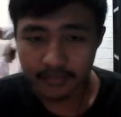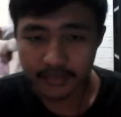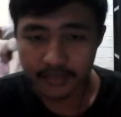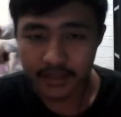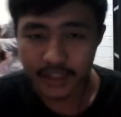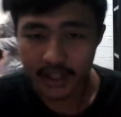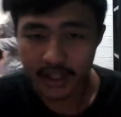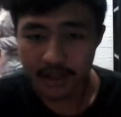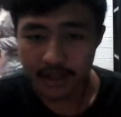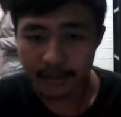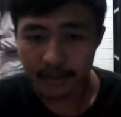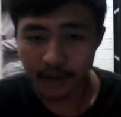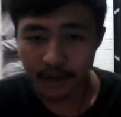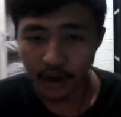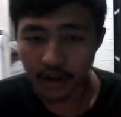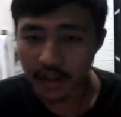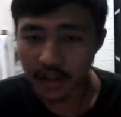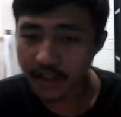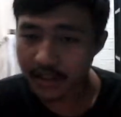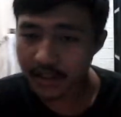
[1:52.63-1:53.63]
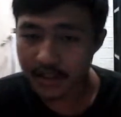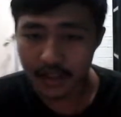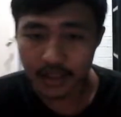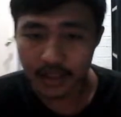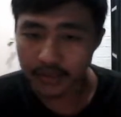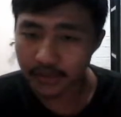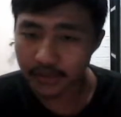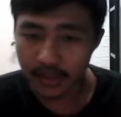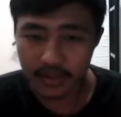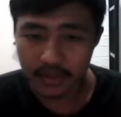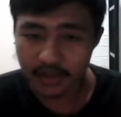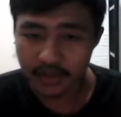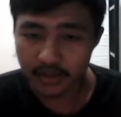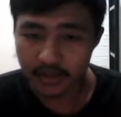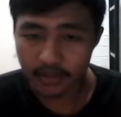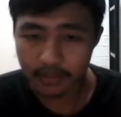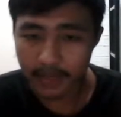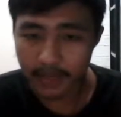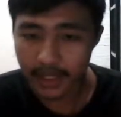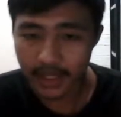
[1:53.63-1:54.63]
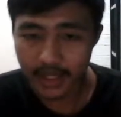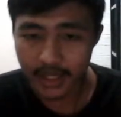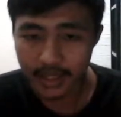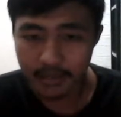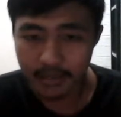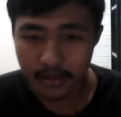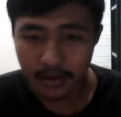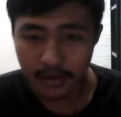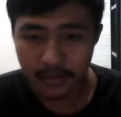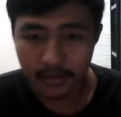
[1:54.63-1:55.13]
Damn, walking Tifa is so bad at bro.